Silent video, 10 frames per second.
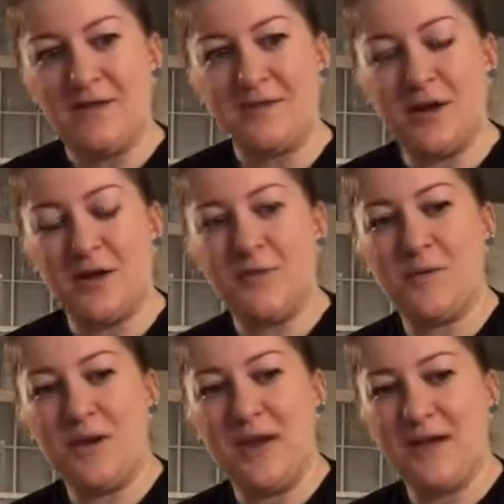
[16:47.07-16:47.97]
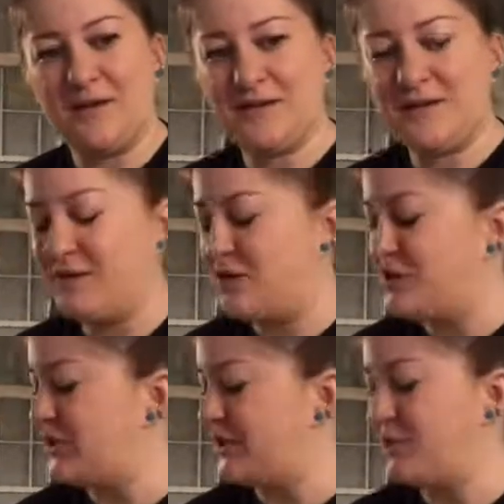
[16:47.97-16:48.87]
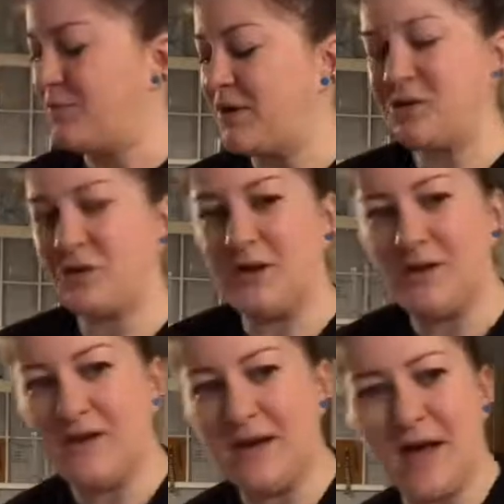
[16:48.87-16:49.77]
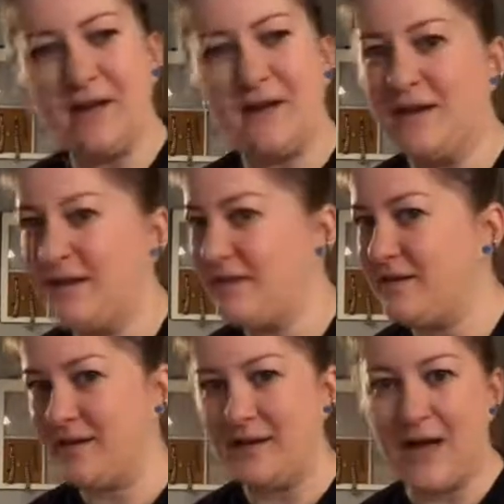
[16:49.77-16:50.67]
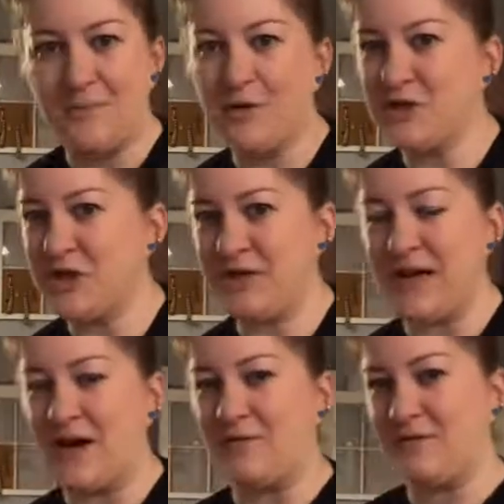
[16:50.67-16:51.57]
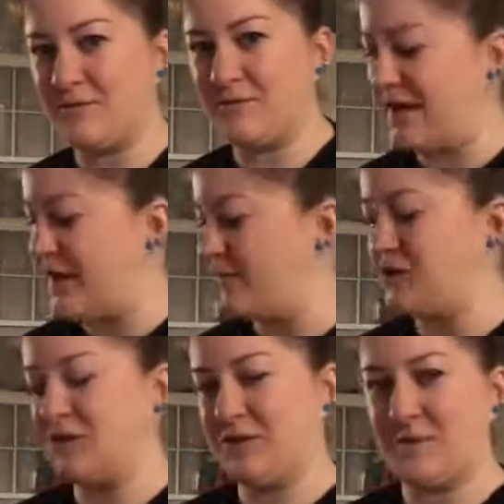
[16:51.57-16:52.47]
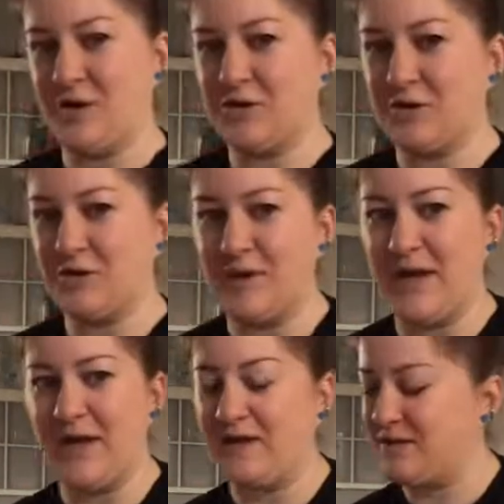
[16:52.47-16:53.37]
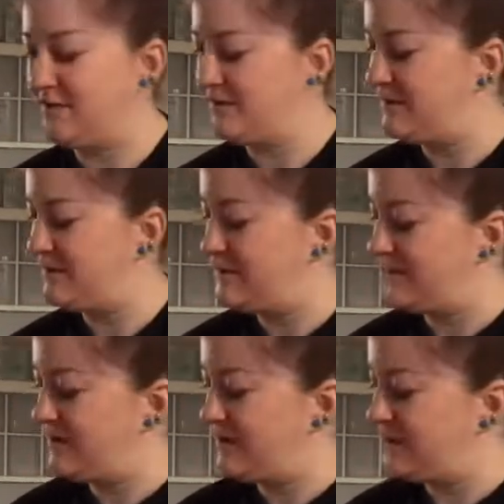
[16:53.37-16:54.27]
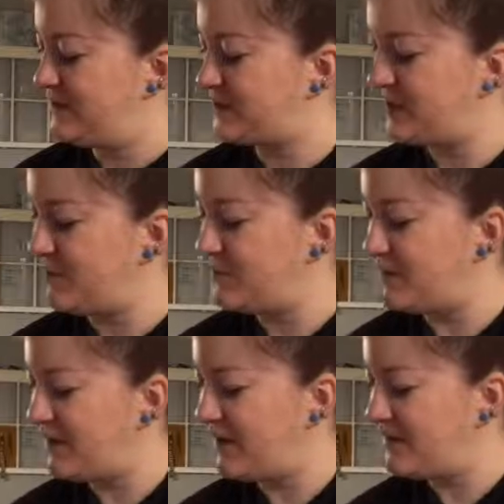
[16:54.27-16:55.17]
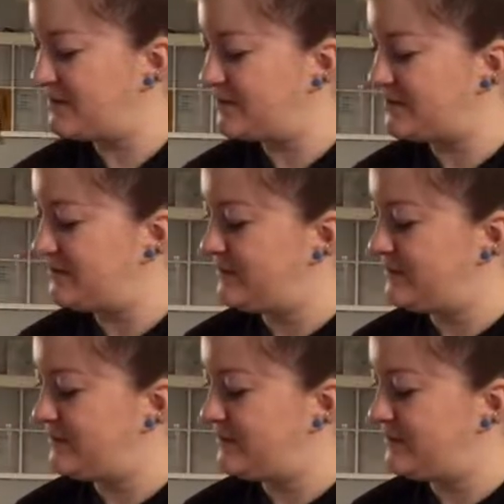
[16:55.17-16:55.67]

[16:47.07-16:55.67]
I start with one hand, gentle pressure, not pushing down. Right now, it's just the pressure of my hand. Start with one hand.